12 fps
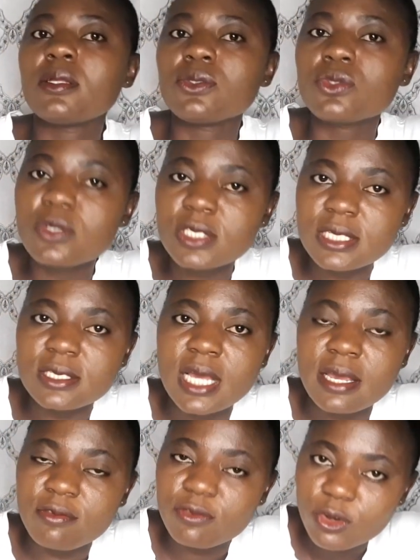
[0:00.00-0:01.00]
two things
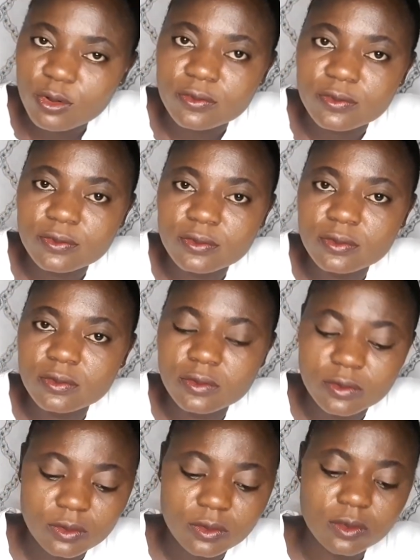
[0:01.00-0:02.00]
are involved.
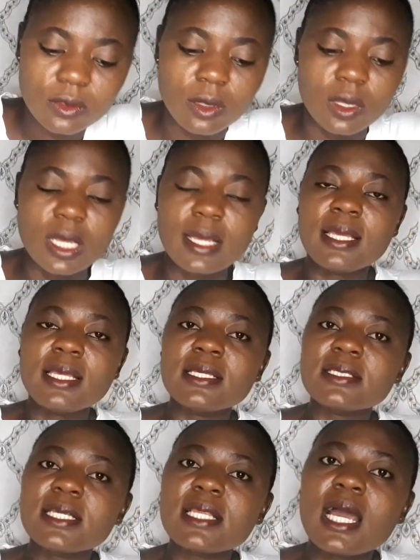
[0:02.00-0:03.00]

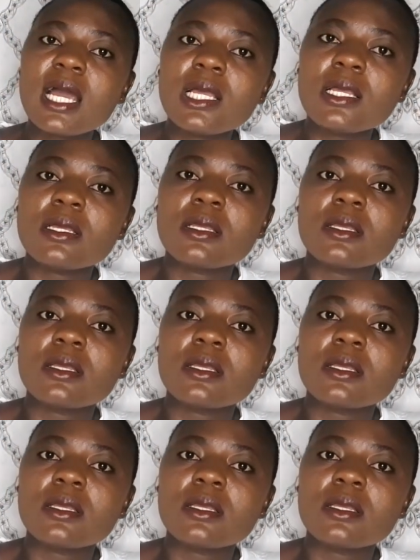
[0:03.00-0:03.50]
Is either